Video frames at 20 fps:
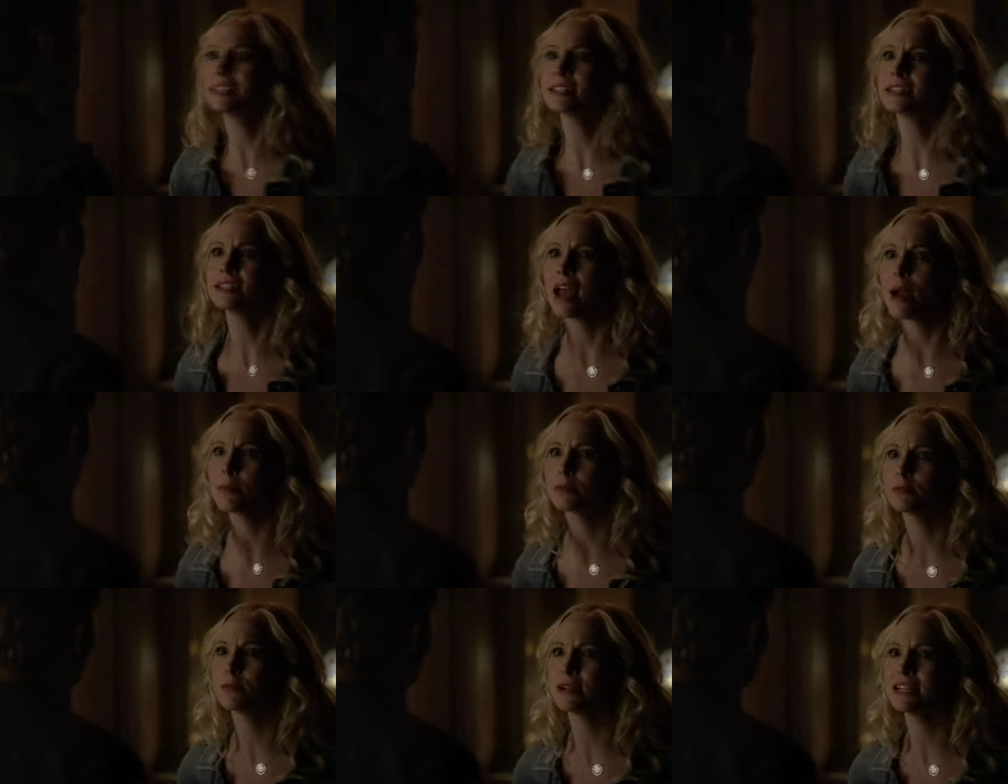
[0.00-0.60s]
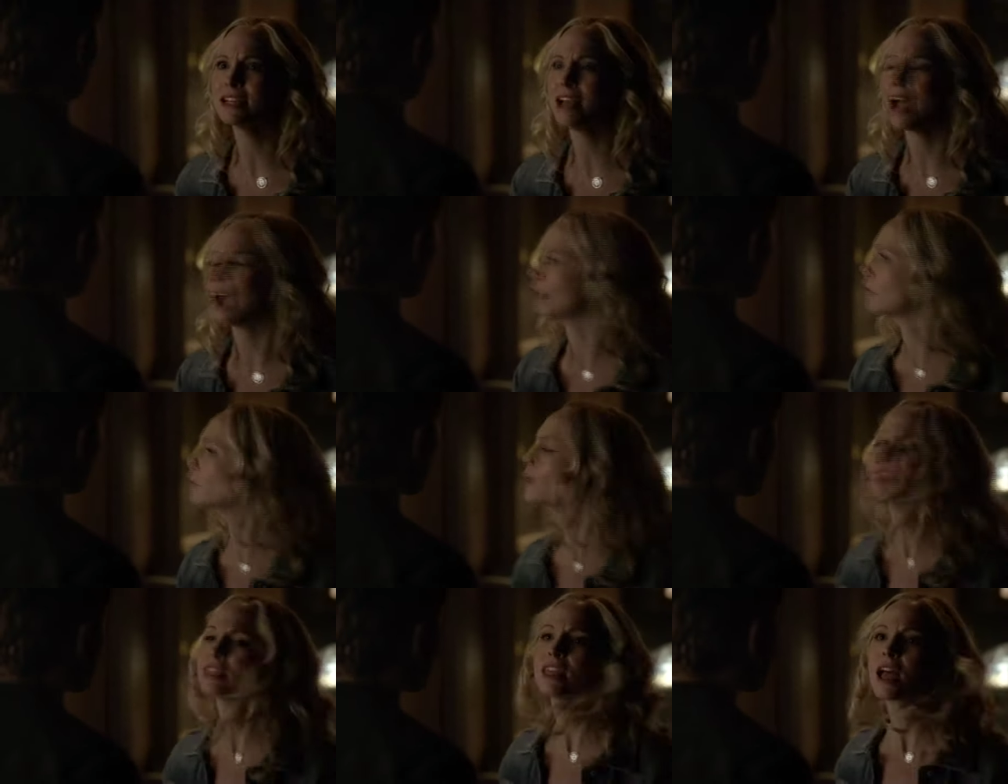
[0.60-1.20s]
She snapped my
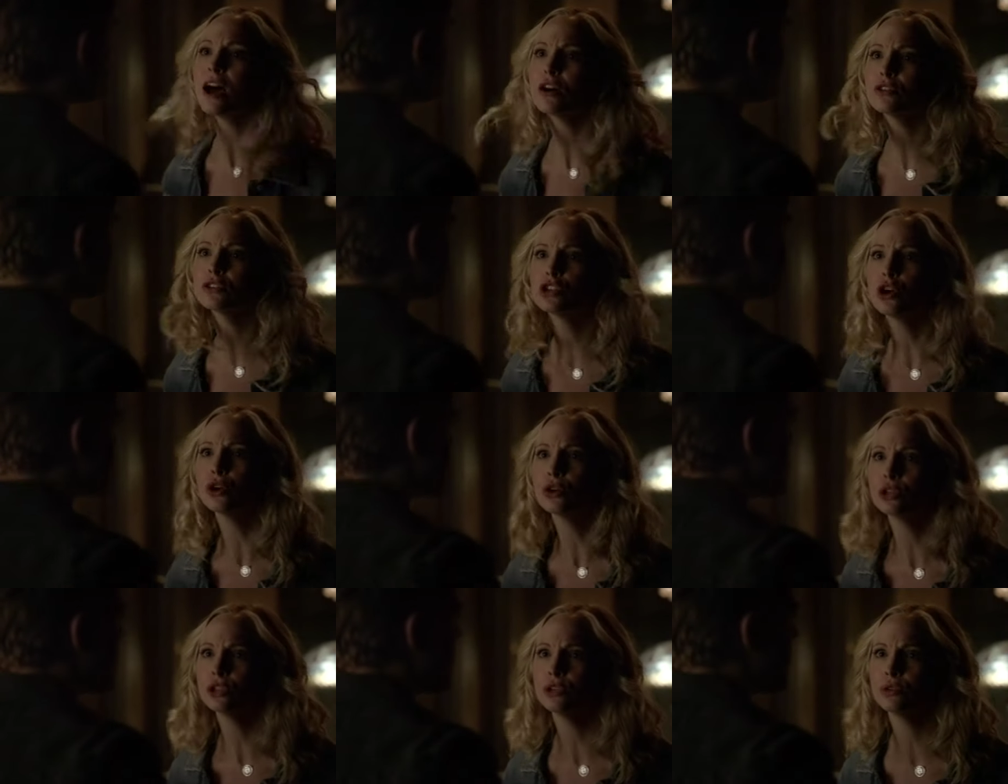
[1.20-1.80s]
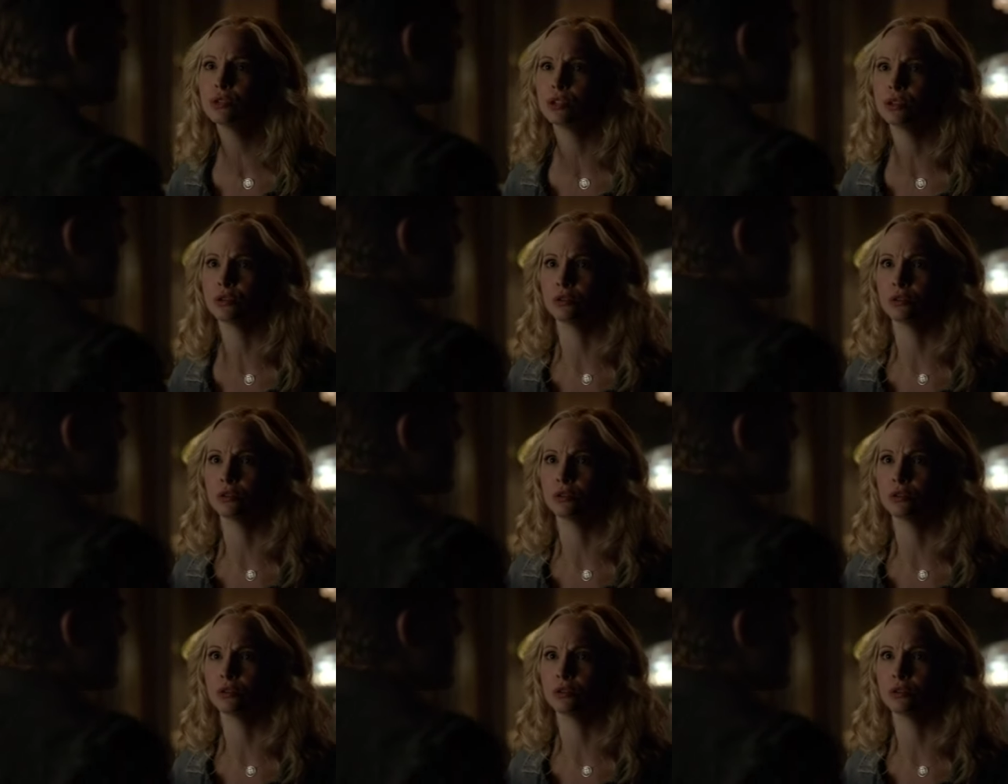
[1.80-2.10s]
neck. What the hell took you